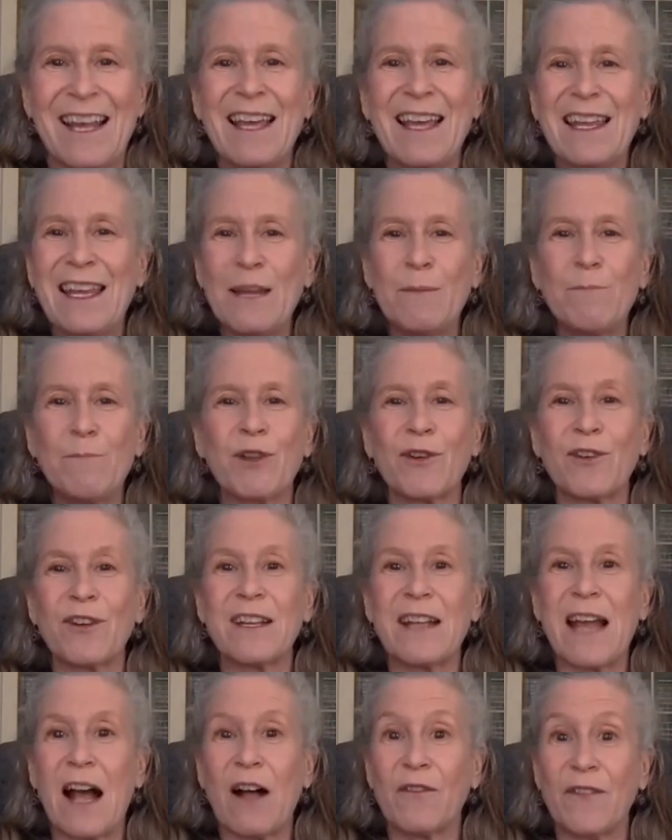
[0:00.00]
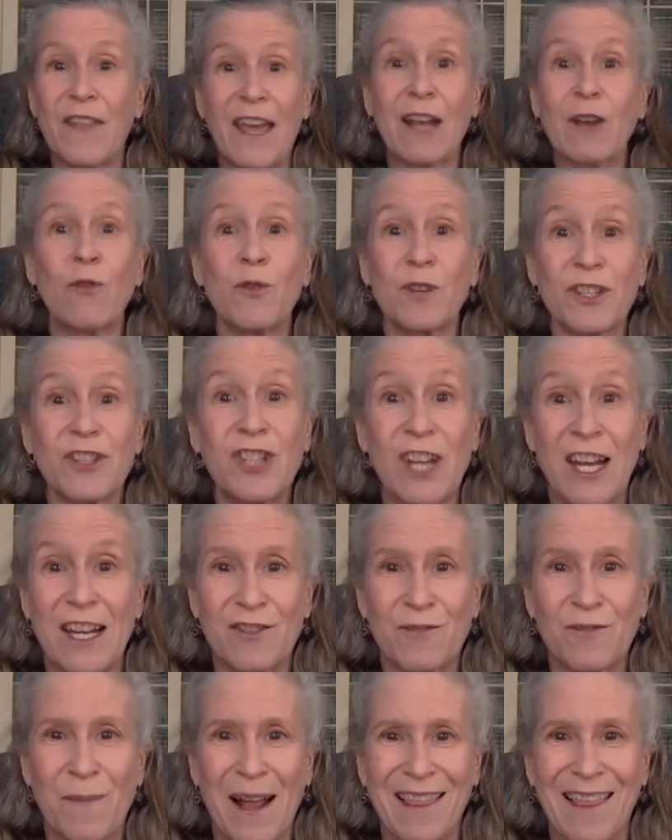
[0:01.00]
he blurted out, "That course
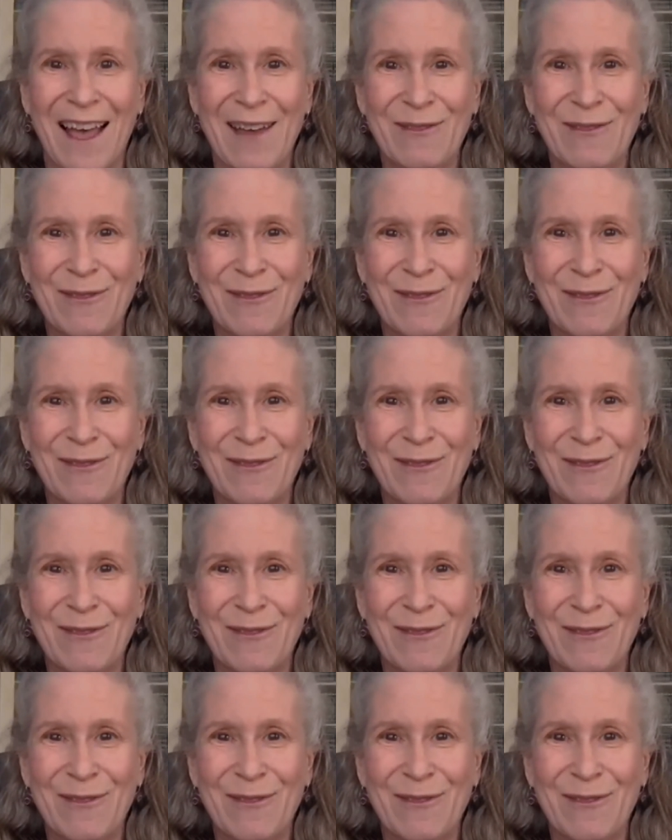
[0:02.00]
changed my life."